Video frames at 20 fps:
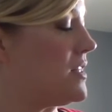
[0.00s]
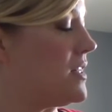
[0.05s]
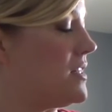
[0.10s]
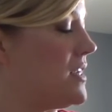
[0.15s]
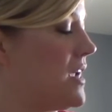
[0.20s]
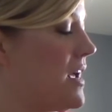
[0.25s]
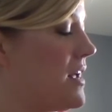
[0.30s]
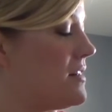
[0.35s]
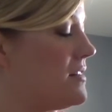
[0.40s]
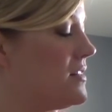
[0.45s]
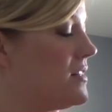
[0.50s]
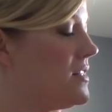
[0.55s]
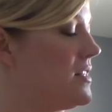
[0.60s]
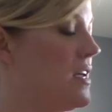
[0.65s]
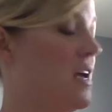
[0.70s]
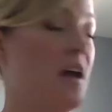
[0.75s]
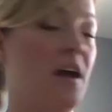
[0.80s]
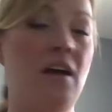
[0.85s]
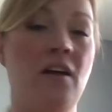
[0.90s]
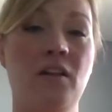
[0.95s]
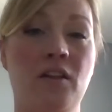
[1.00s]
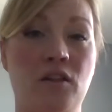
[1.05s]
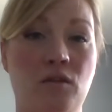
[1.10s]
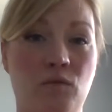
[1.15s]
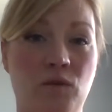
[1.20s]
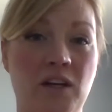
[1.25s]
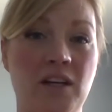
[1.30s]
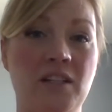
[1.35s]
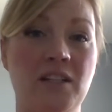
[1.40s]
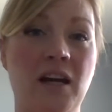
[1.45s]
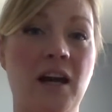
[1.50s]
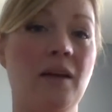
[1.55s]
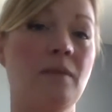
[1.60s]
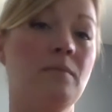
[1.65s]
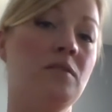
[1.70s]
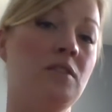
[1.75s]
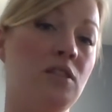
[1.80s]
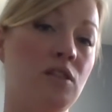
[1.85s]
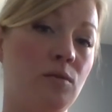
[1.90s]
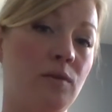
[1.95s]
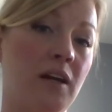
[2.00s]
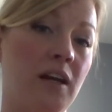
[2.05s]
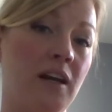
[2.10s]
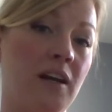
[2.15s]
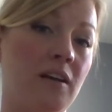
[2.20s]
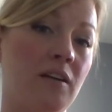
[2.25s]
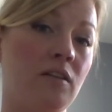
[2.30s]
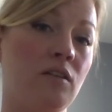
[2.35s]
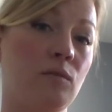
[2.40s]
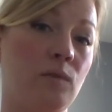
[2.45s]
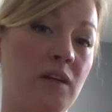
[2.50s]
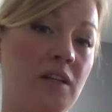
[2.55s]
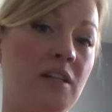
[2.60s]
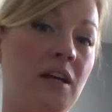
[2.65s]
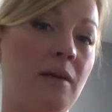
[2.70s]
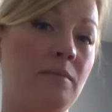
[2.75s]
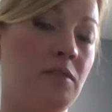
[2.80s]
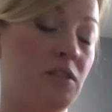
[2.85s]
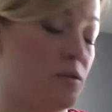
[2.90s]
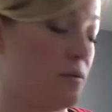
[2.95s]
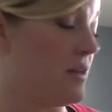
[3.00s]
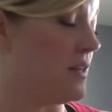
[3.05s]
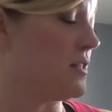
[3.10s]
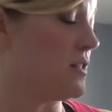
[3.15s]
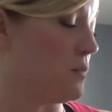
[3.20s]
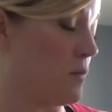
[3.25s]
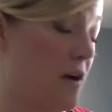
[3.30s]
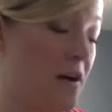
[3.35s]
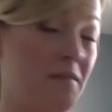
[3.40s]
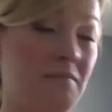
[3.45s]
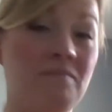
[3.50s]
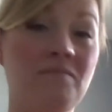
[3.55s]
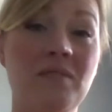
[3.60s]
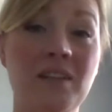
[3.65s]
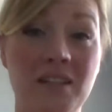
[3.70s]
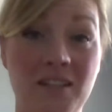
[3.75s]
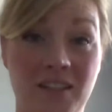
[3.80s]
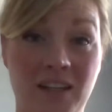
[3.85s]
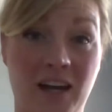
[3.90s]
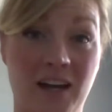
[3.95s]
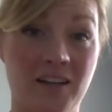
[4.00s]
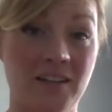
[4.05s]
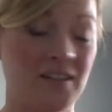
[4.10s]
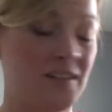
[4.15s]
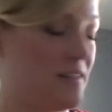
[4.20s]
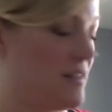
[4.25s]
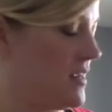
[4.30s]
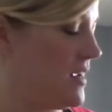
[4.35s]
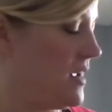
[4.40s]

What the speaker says: the tens. 3 times 3. 3 times 3 is what? 6.